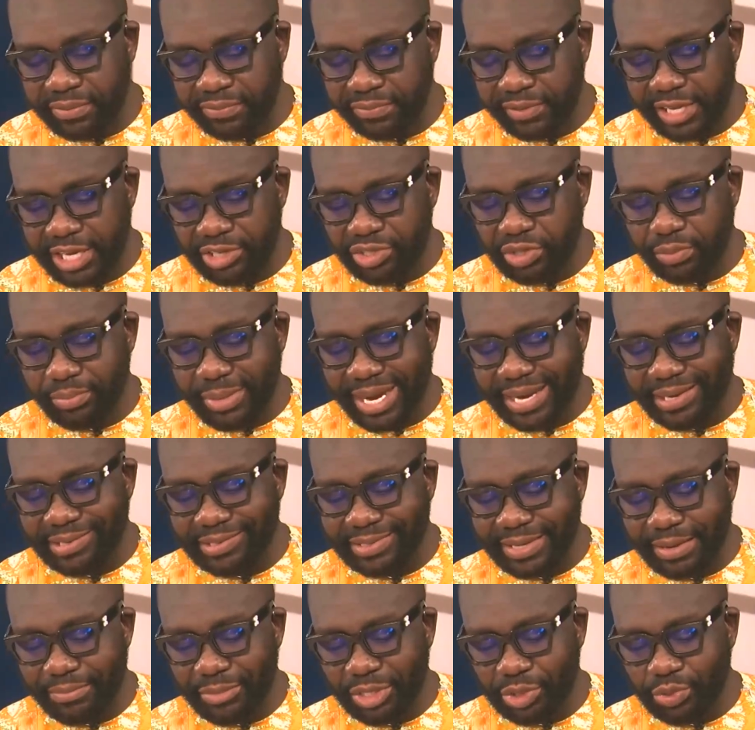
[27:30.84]
inflation by
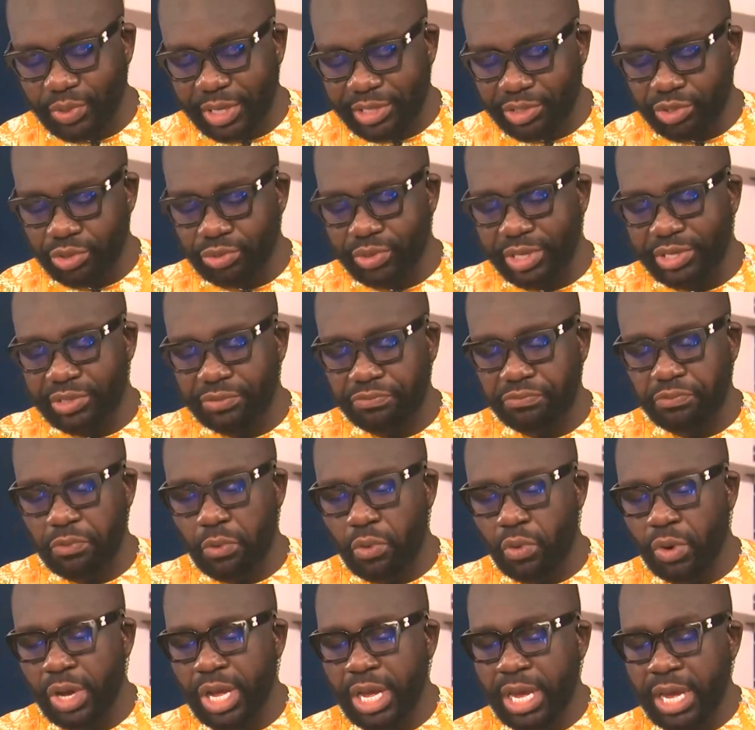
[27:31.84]
December
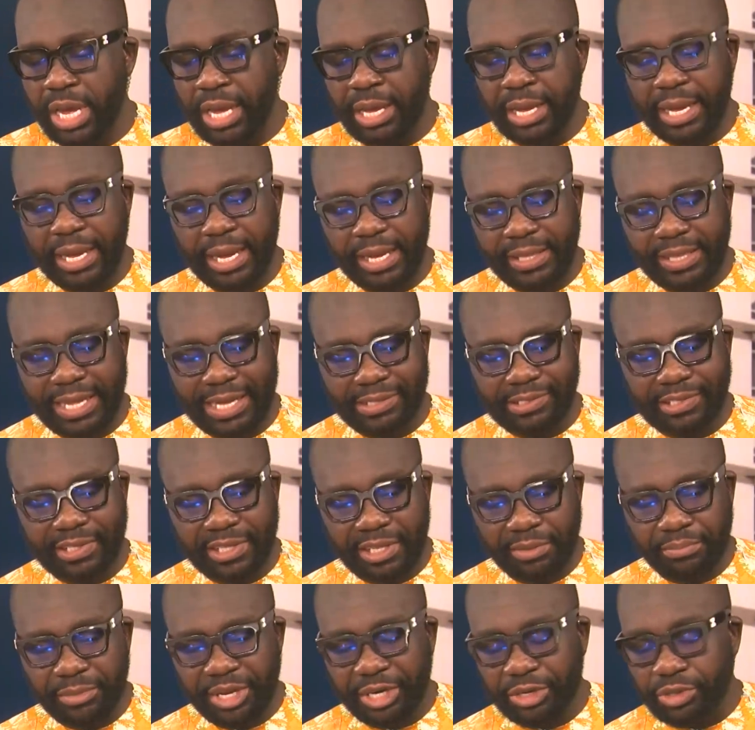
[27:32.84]
2024. Uh, that's in
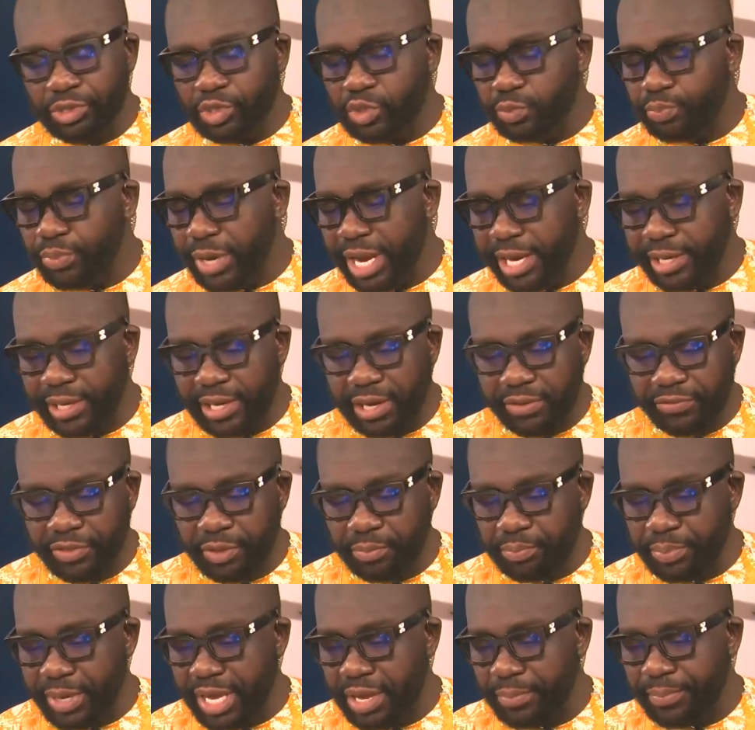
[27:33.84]
the middle spread of the
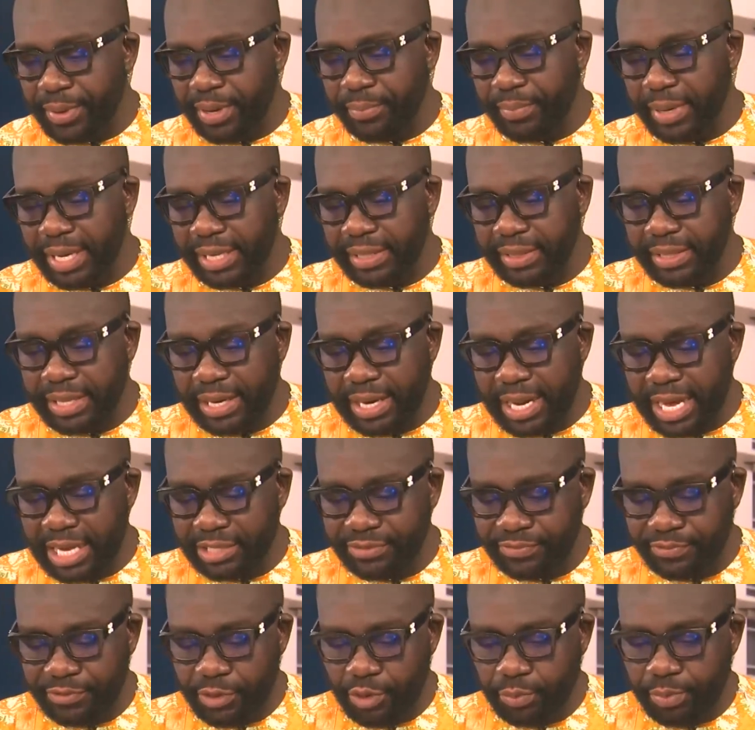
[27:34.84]
paper. But the
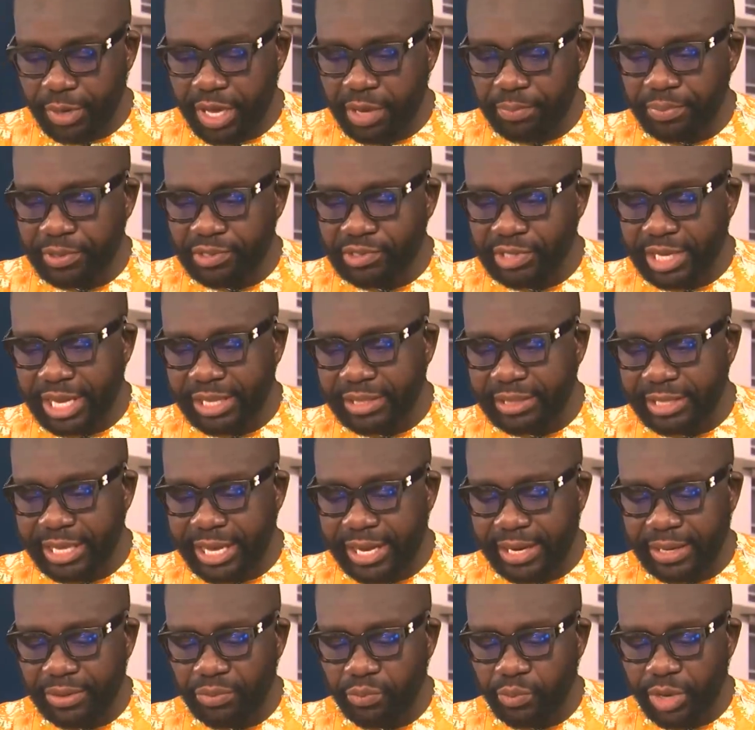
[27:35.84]
last few papers, and
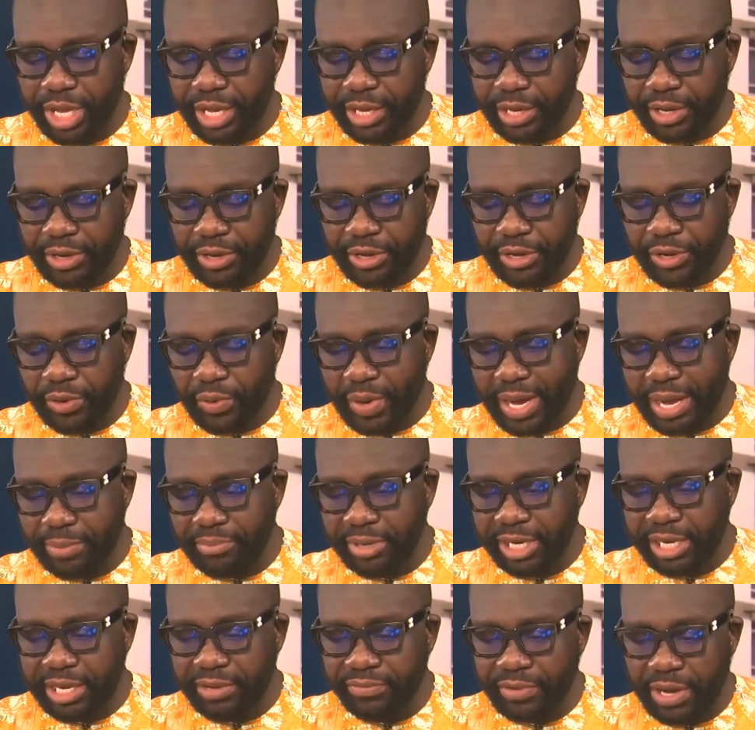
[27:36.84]
then we can go. I
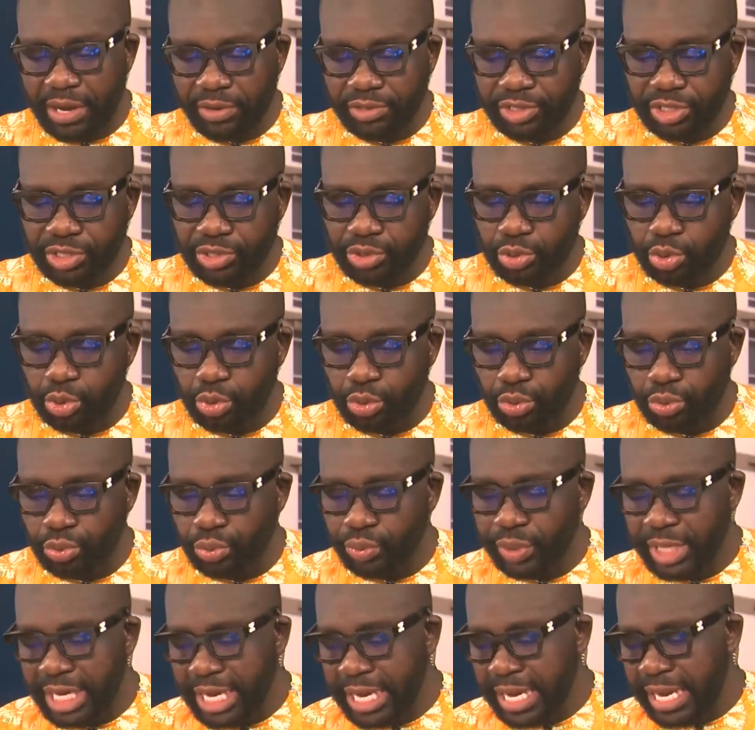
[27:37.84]
believe I'll just
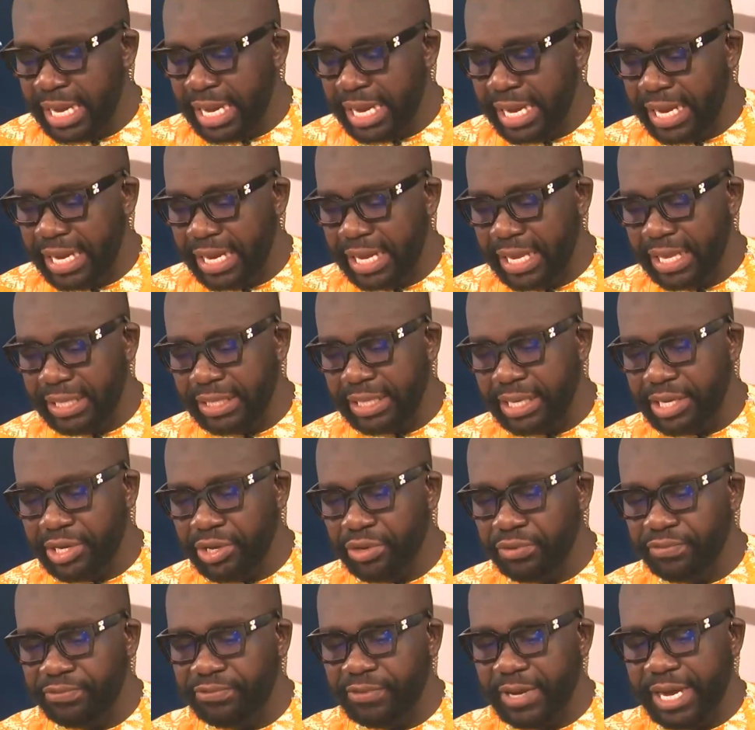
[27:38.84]
do uh, the
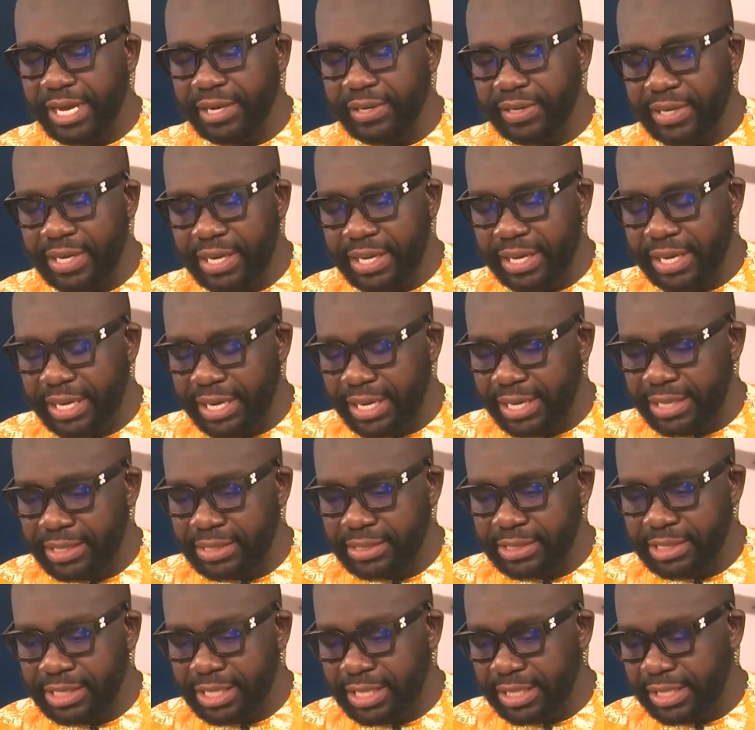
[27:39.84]
new finder
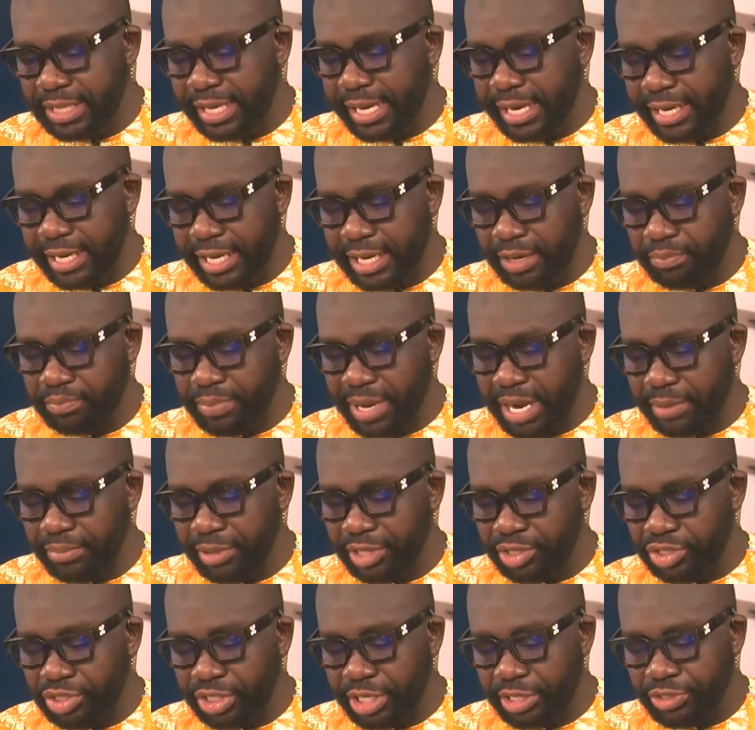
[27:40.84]
and uh, the Ghanaian
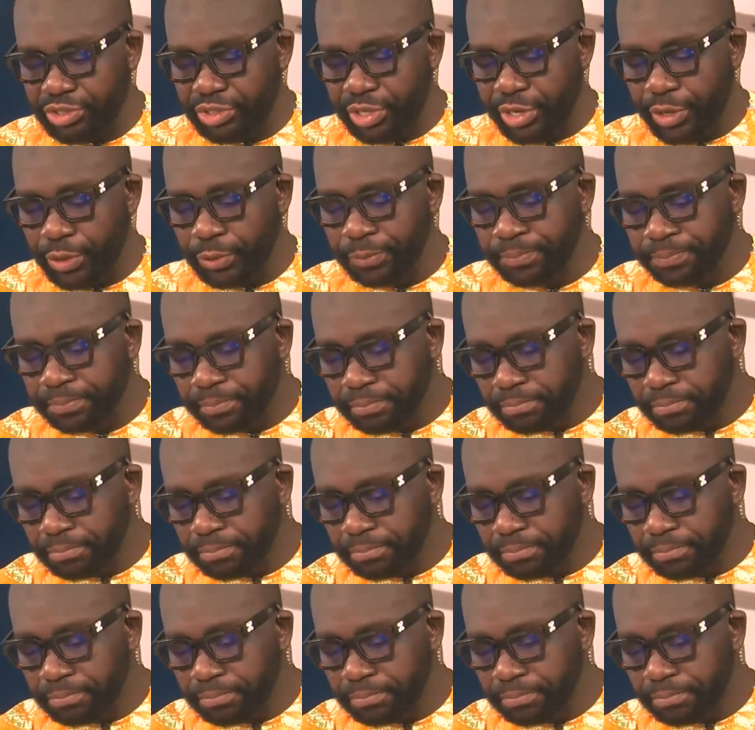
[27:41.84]
publisher. So